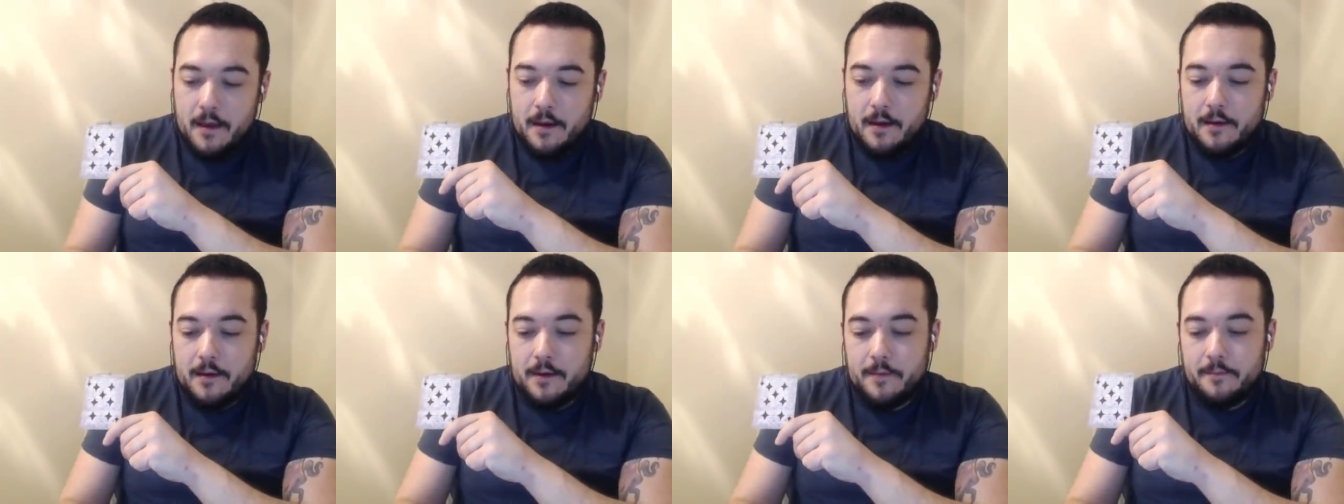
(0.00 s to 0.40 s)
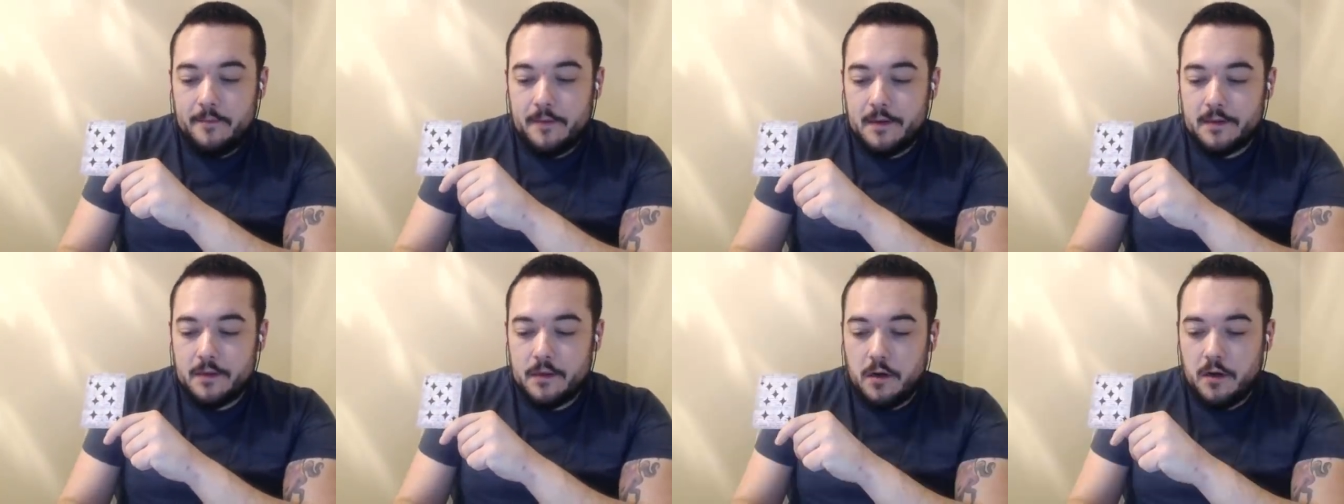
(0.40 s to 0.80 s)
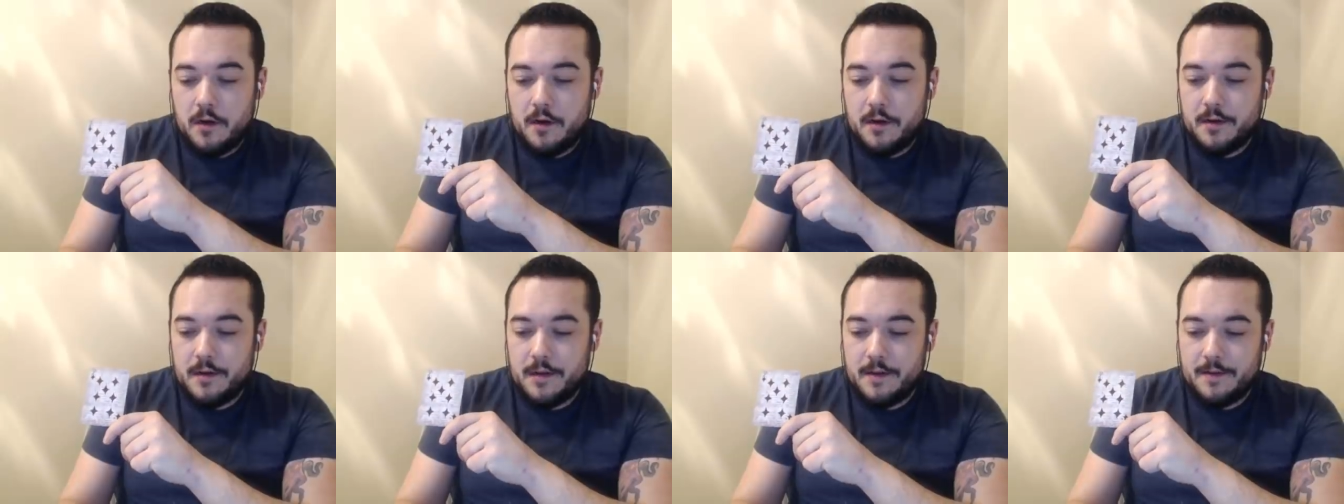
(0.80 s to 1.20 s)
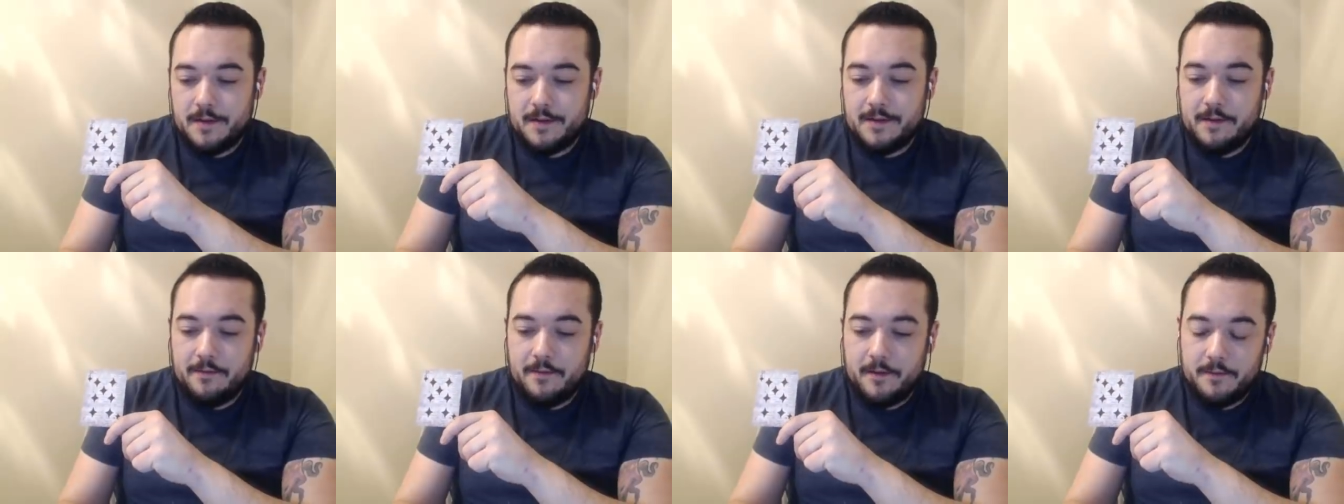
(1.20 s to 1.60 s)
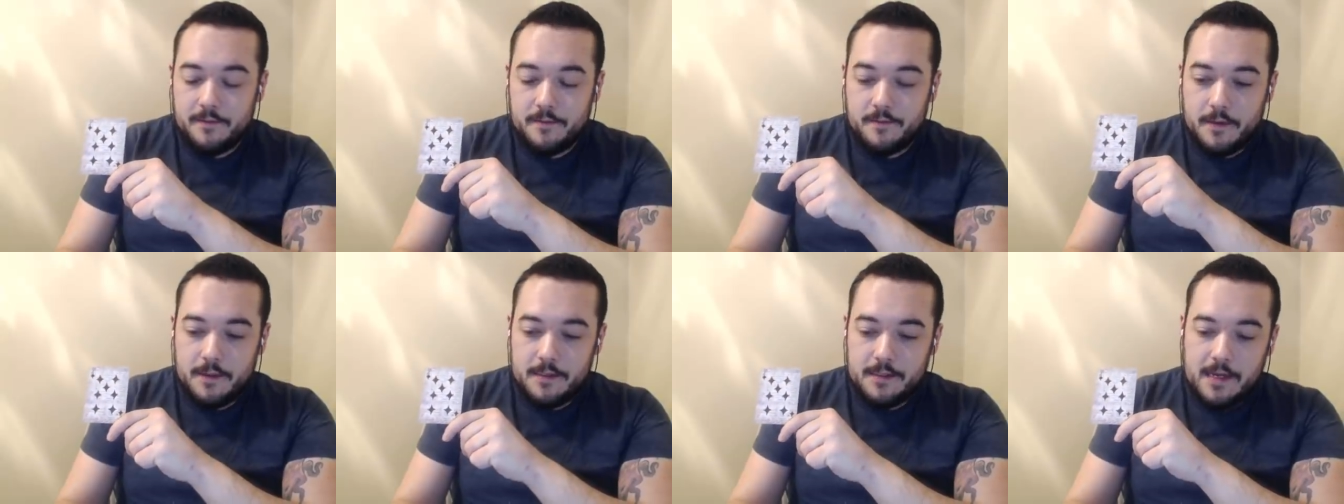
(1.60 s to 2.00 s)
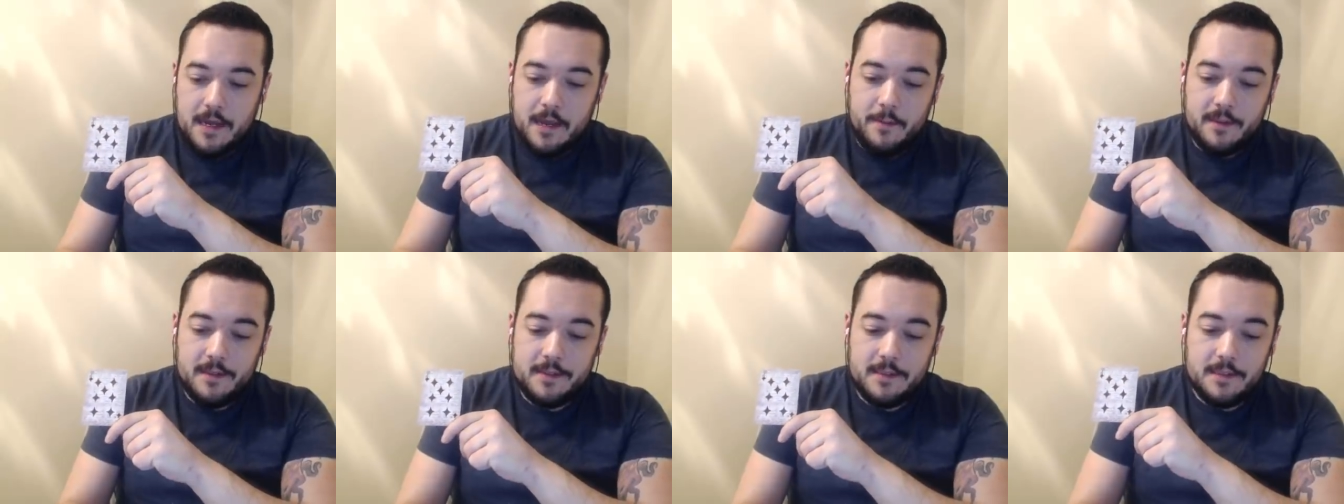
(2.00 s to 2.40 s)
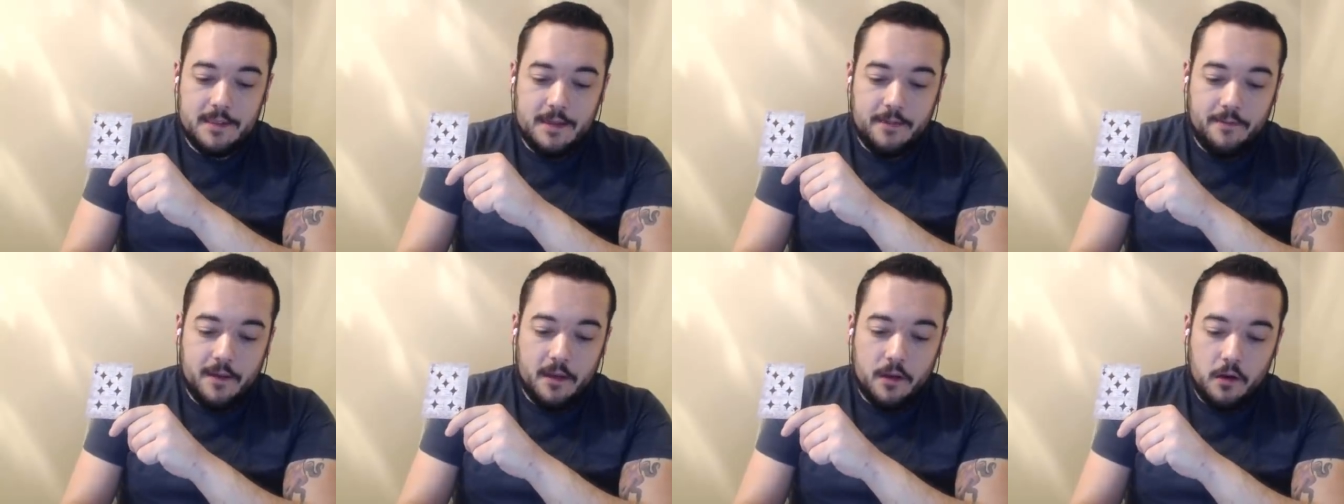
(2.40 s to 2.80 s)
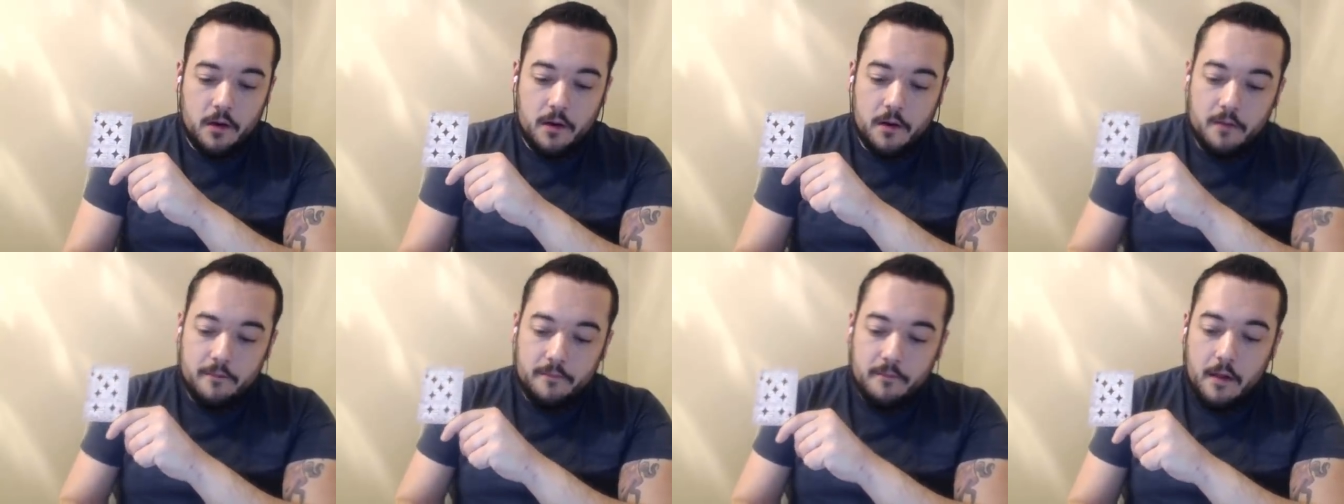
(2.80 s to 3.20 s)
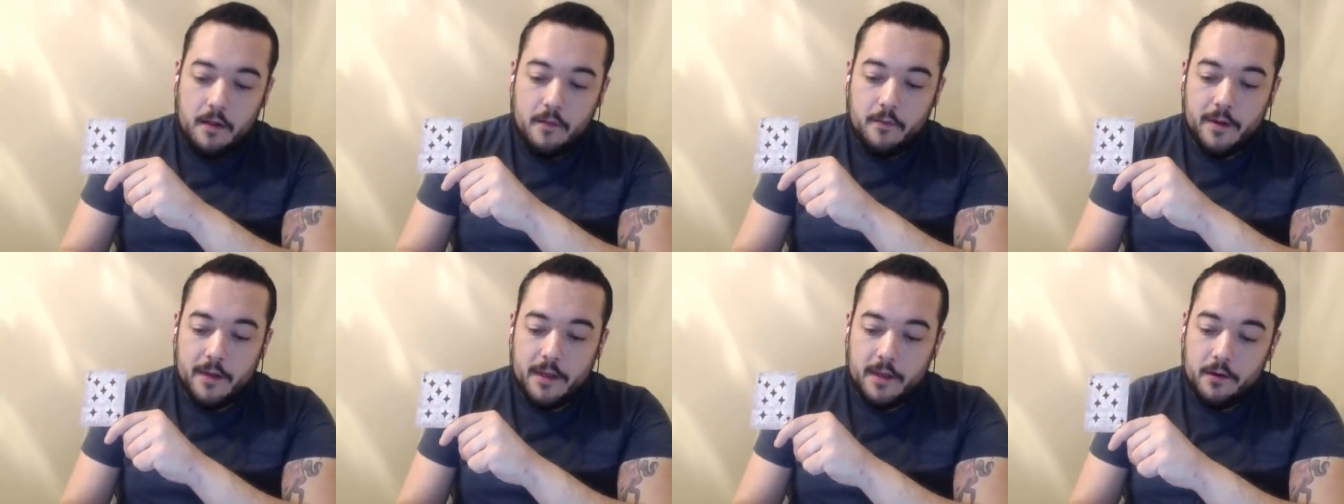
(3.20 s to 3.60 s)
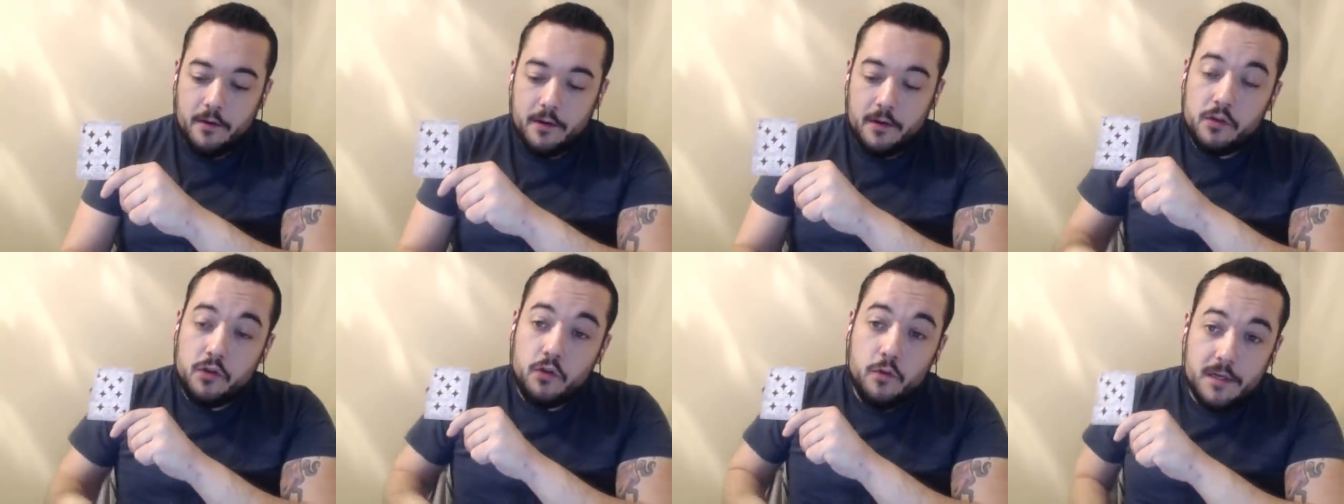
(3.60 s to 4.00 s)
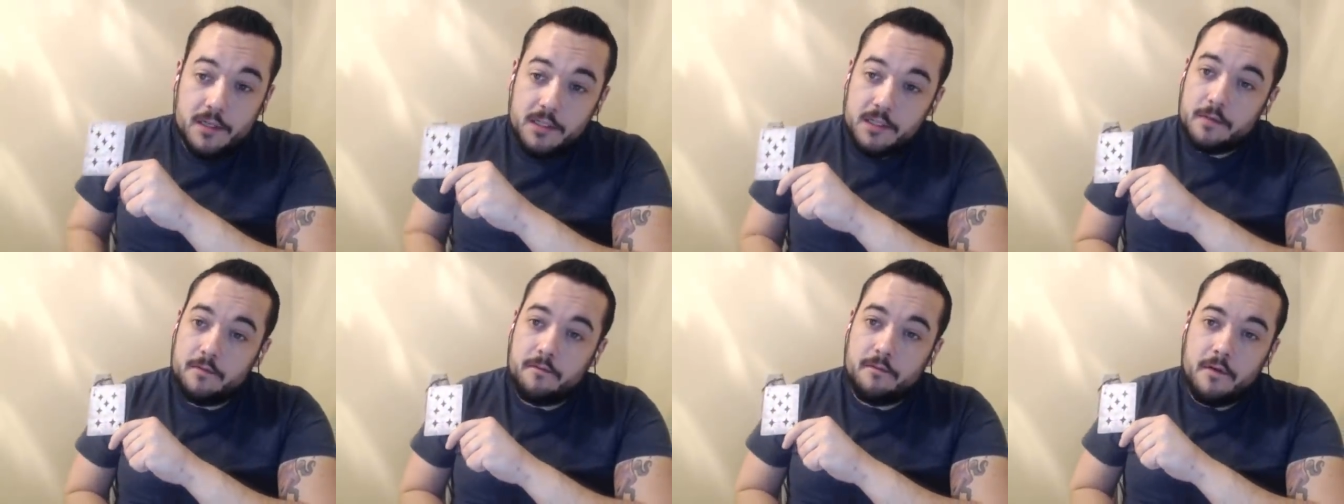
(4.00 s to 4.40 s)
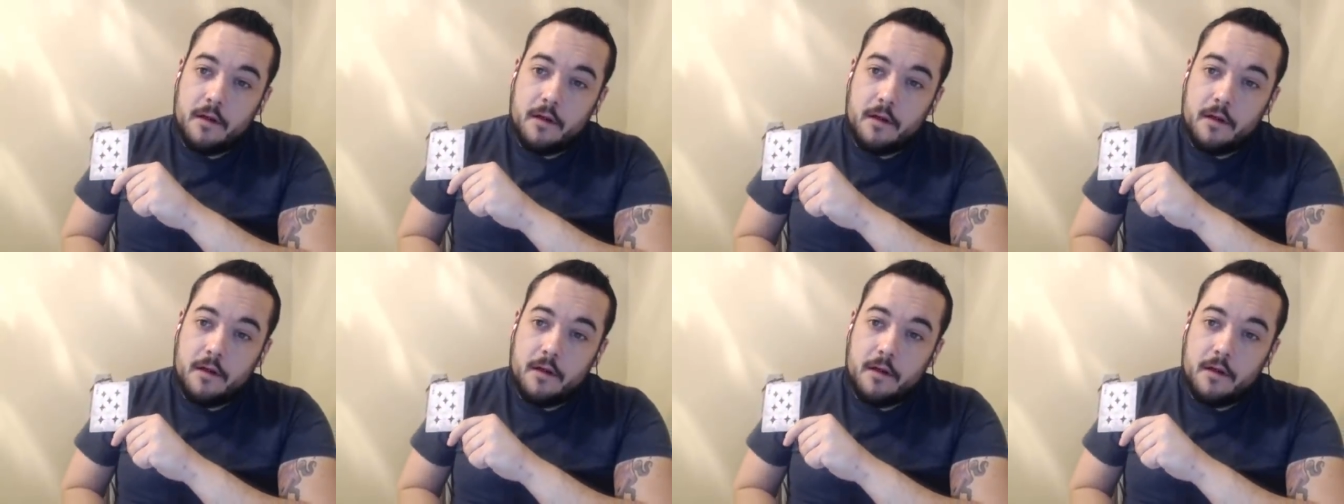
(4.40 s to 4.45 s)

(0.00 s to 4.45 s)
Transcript: Um, this card, Seven of Diamonds, definitely a card of following your intuition,